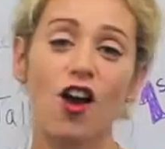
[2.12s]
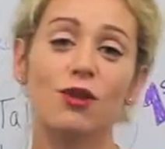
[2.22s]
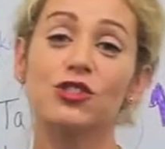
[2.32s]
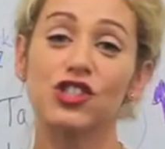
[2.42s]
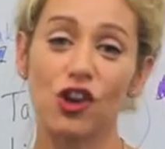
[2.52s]

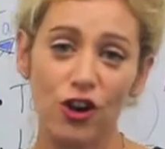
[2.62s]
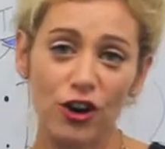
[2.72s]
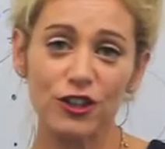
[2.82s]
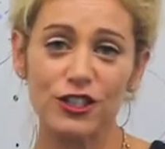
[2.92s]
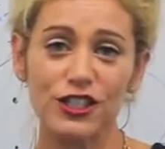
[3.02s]
I'm
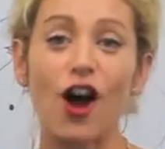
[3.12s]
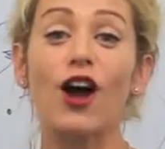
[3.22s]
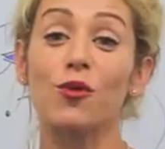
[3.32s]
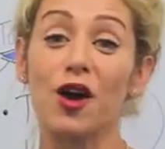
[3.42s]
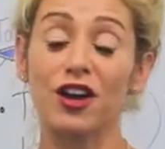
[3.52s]
Charlotte.
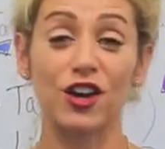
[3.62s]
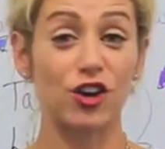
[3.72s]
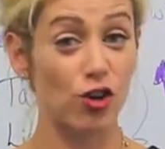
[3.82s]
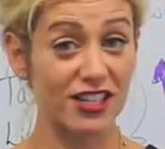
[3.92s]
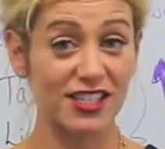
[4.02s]
I work at
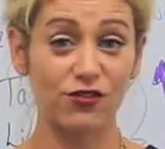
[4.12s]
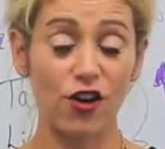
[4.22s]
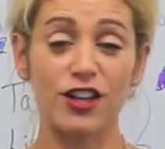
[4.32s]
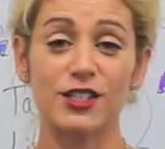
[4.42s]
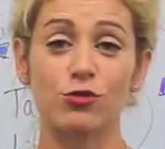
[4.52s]
Crest
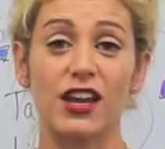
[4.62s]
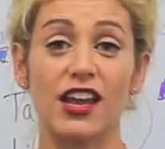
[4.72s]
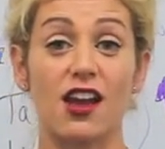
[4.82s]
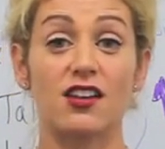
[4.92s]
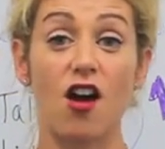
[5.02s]

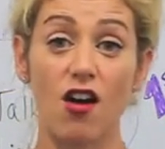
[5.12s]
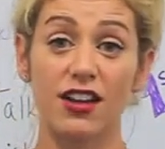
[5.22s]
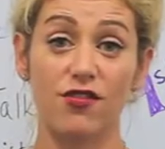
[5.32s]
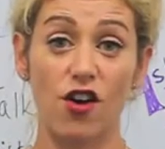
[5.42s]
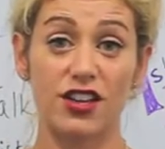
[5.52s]
Advisory and I
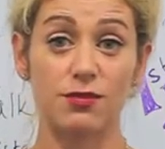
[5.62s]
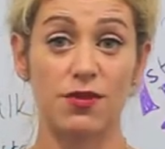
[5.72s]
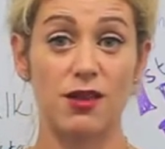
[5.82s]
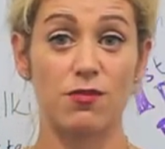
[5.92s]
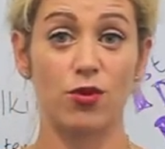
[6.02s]
advise
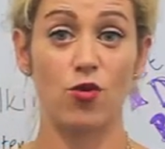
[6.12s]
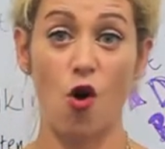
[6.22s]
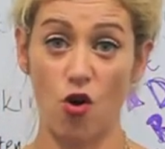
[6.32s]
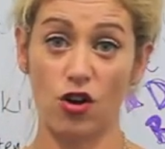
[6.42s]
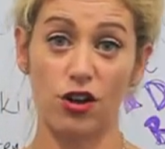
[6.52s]
people
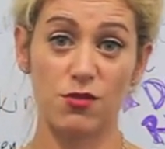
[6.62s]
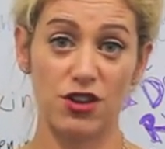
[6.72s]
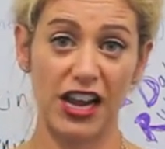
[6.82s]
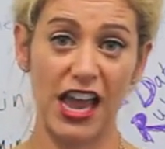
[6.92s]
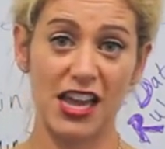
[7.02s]
on
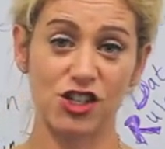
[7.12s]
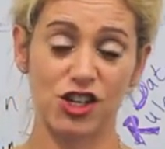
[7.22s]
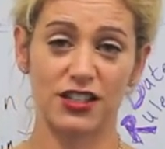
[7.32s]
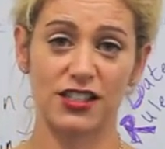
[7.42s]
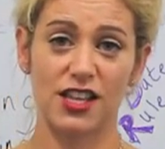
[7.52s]

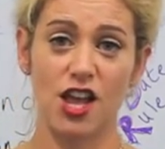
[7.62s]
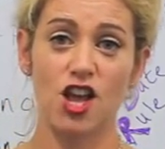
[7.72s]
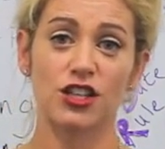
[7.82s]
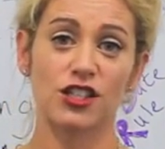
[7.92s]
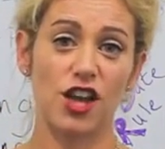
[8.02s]
communications.
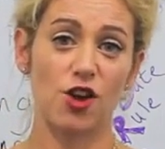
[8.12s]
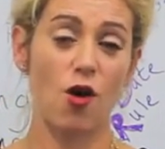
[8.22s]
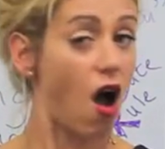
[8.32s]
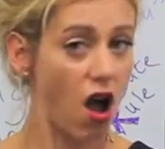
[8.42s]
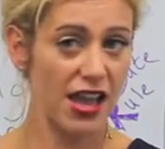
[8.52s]
So
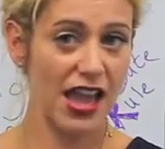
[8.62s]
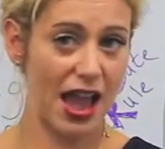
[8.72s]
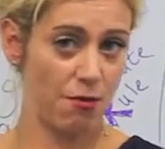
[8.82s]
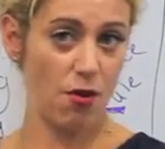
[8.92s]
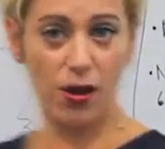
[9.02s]
I
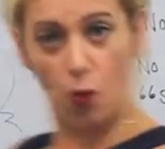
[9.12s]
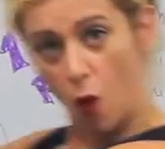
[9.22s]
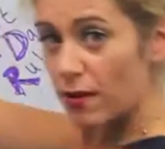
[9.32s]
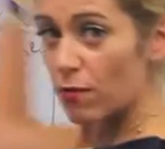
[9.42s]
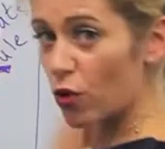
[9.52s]
and my
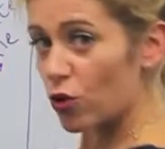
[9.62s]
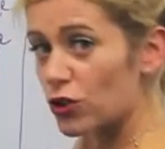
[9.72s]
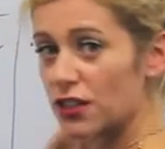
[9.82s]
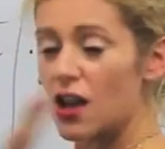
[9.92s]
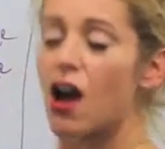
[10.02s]

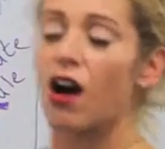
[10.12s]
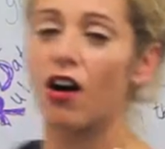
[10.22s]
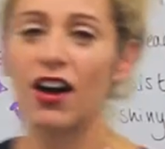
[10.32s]
whiteboard are